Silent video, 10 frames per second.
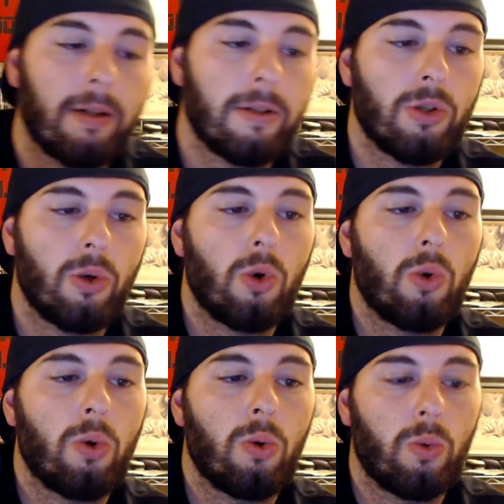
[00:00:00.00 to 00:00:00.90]
So
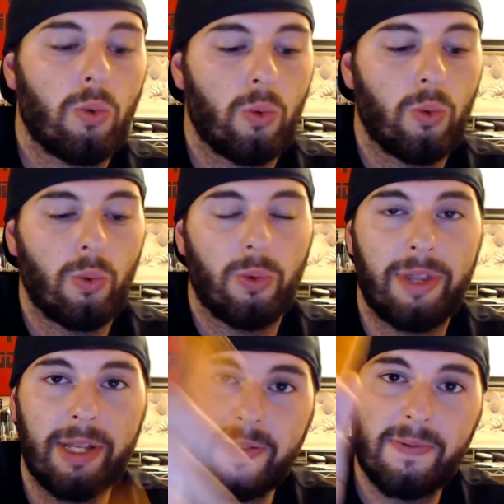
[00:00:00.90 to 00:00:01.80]

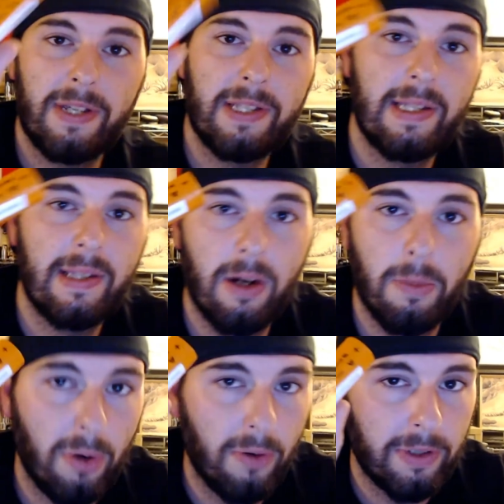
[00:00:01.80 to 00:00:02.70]
this fits in there
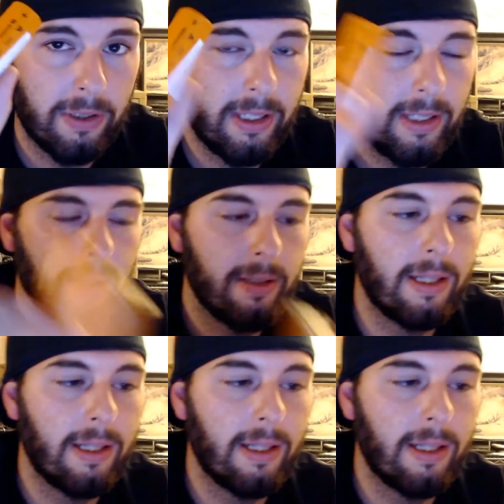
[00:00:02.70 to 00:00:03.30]
perfectly.